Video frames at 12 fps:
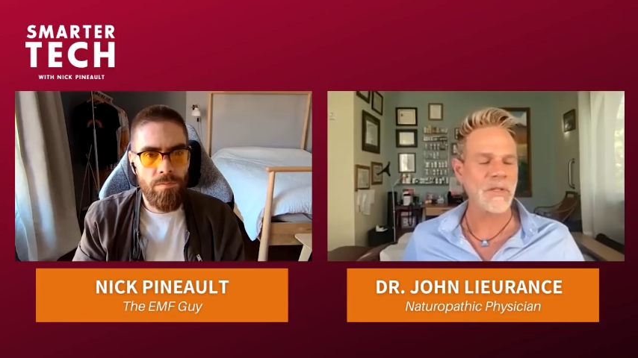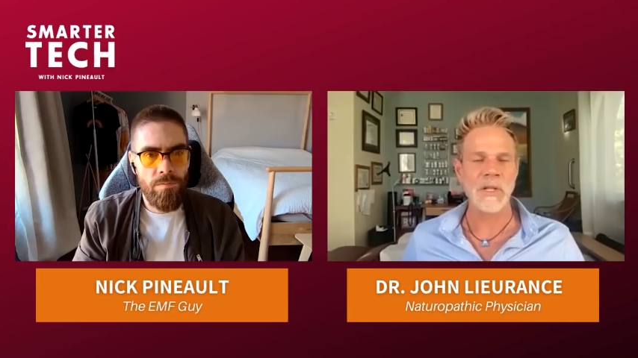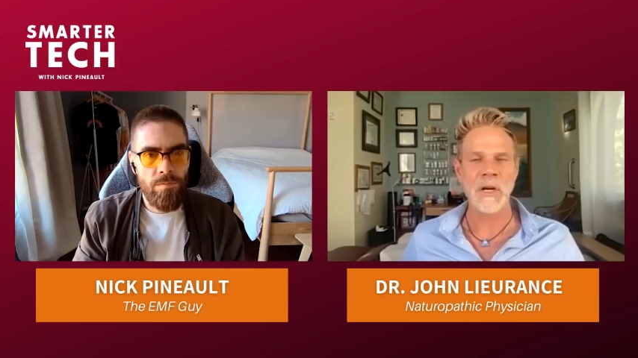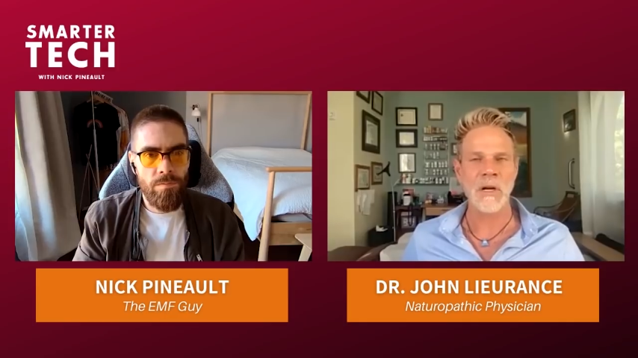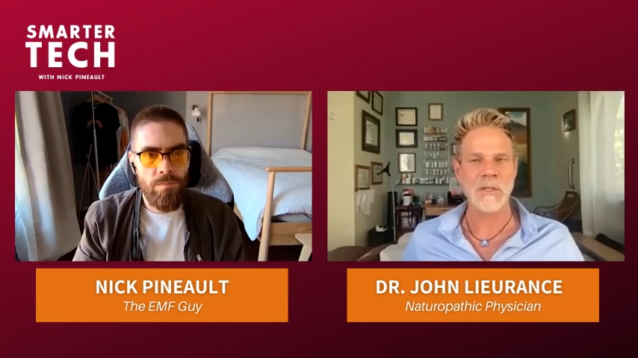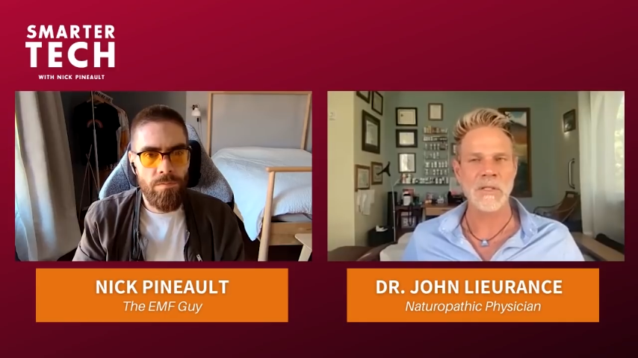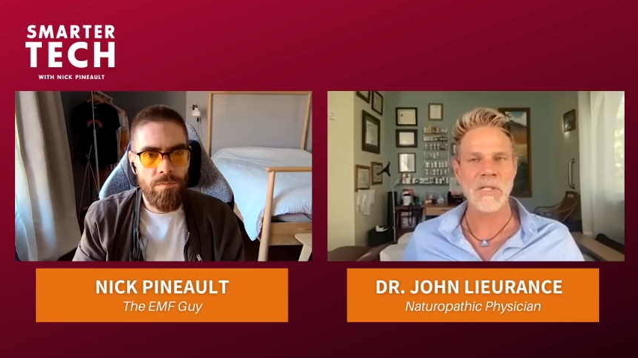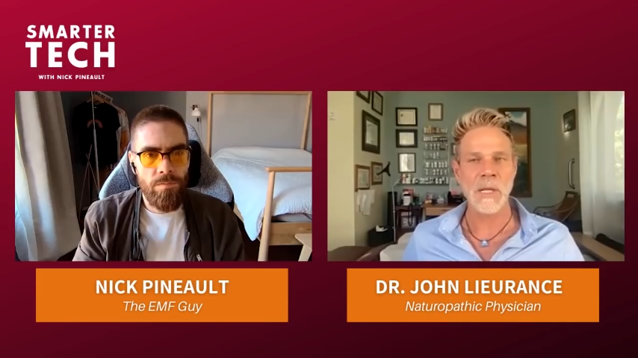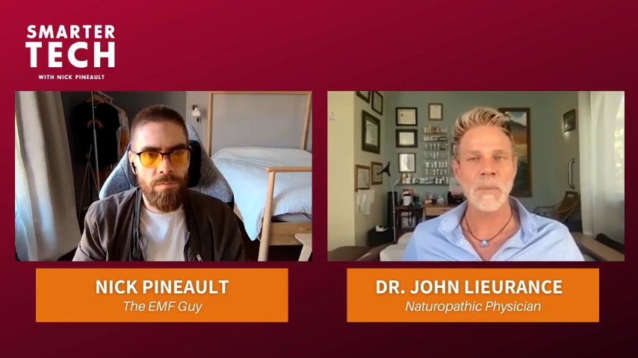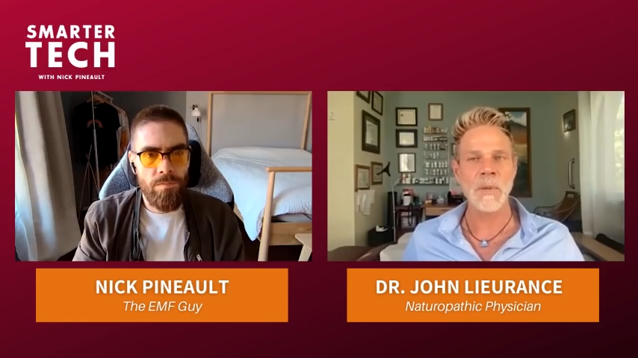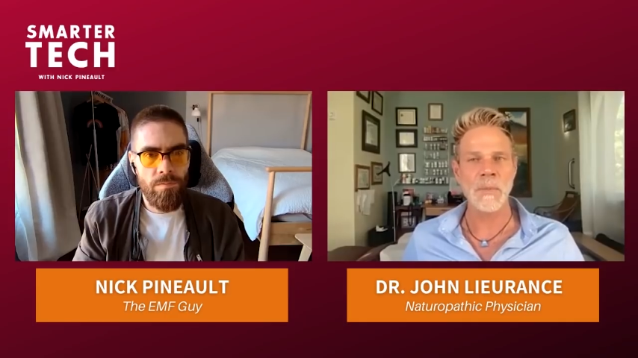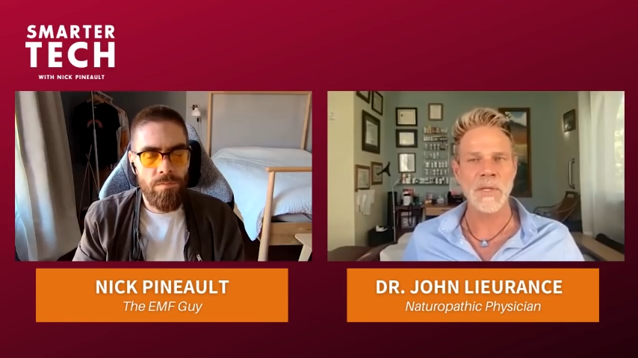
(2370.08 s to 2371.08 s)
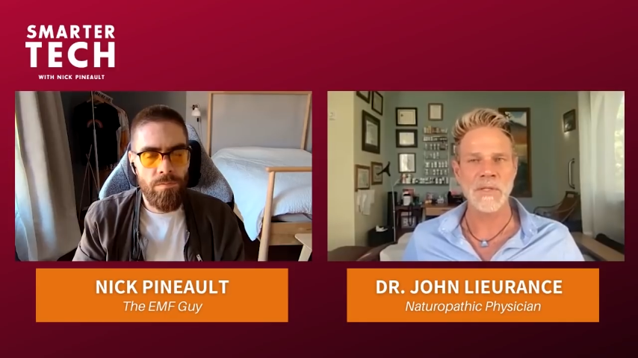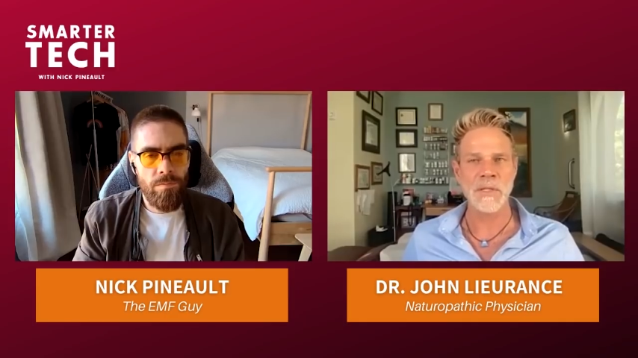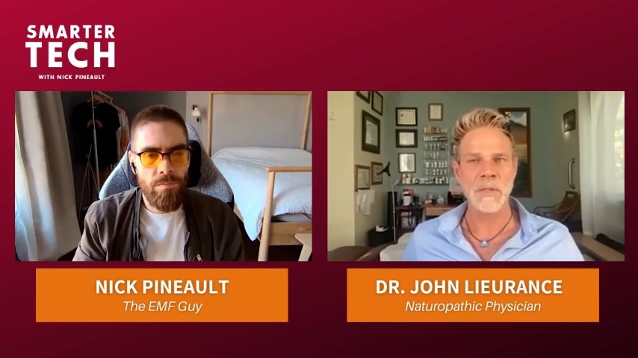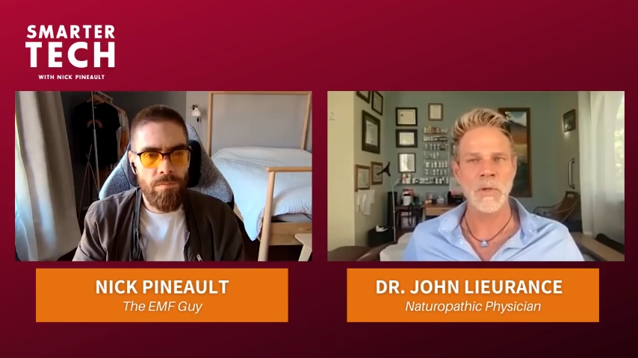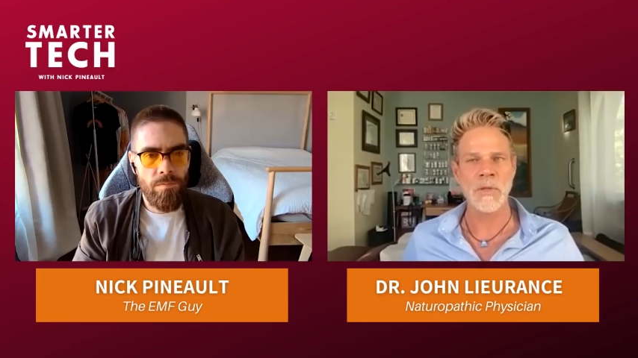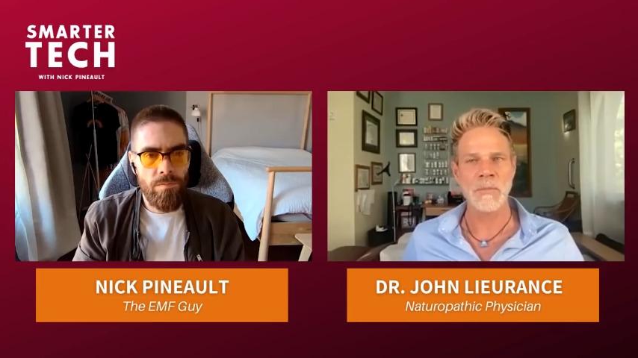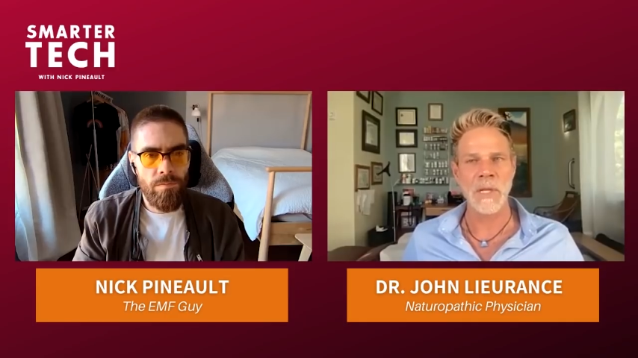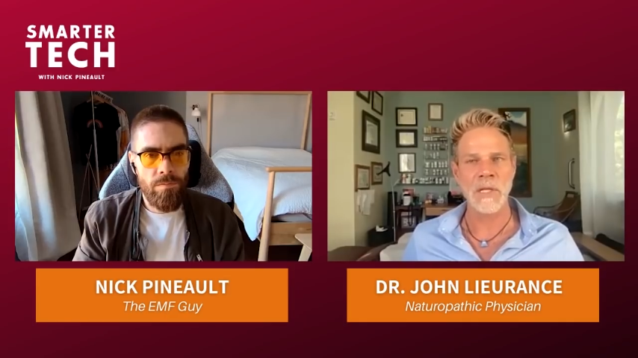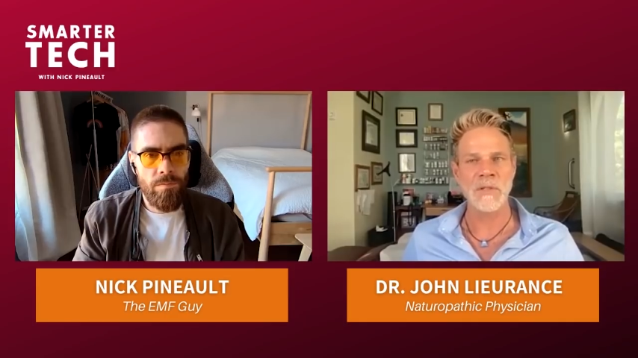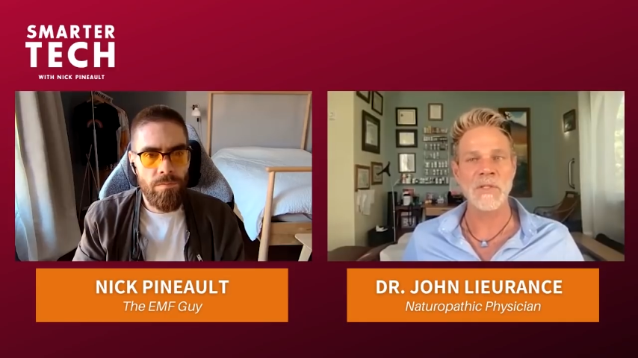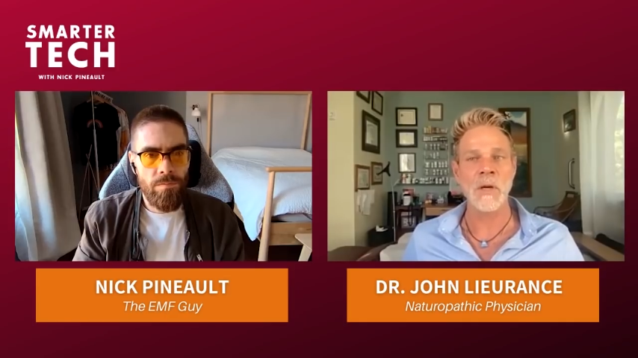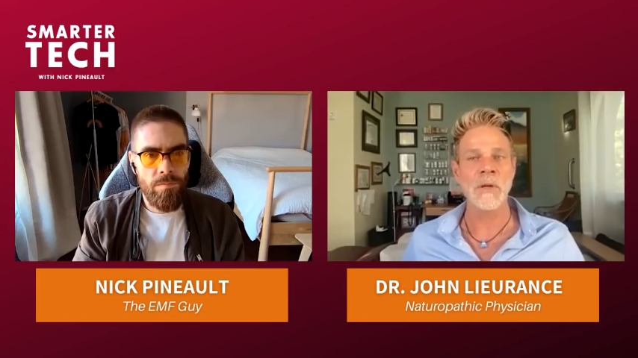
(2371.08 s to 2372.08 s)
Speaker 1: that aren't supplementing with
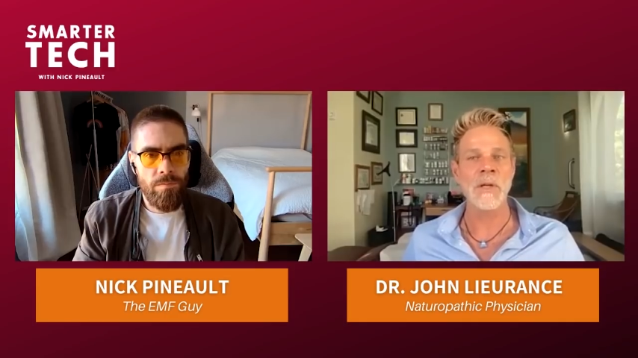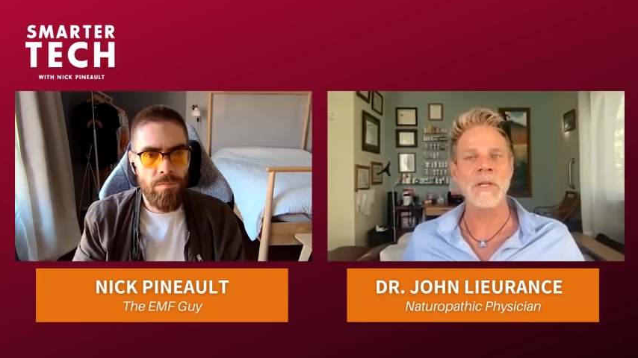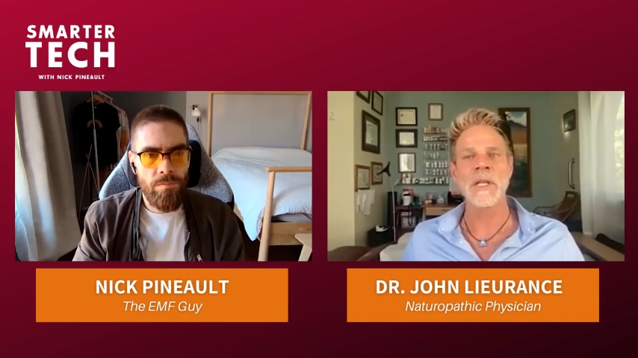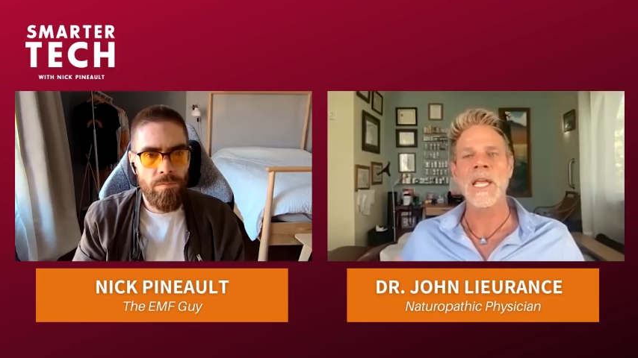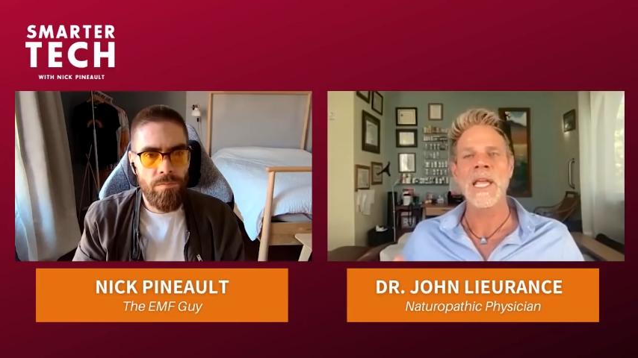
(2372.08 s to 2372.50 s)
melatonin.